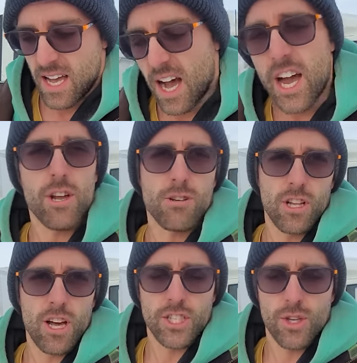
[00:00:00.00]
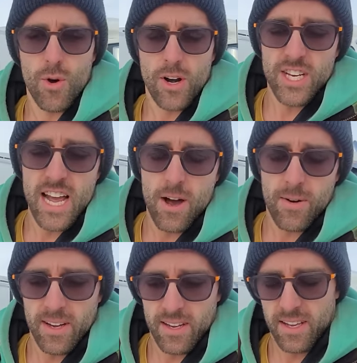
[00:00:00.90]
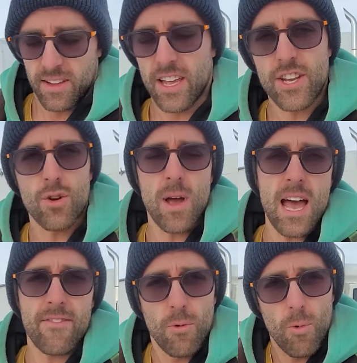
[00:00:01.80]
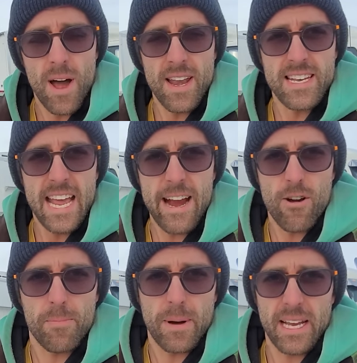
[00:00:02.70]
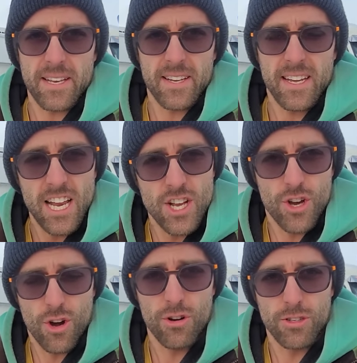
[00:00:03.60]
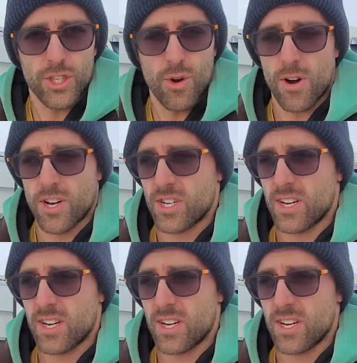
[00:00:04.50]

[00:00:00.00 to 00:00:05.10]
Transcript: I use a lot of storage. Now, they do have a one terabyte internal storage,